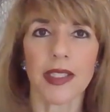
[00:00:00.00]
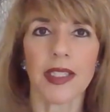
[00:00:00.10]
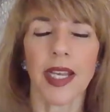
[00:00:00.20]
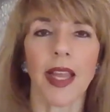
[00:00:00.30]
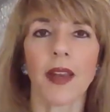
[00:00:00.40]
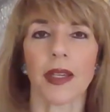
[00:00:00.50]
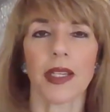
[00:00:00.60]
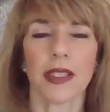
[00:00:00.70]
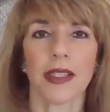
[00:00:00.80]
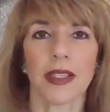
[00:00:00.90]
Sydney
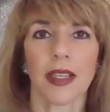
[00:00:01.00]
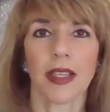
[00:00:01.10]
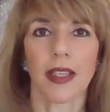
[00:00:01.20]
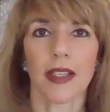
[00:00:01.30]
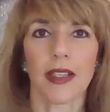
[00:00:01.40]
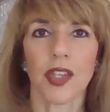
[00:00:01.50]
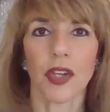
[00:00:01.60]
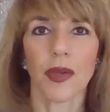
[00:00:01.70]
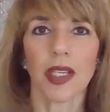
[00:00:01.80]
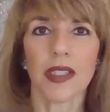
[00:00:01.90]
galleries. So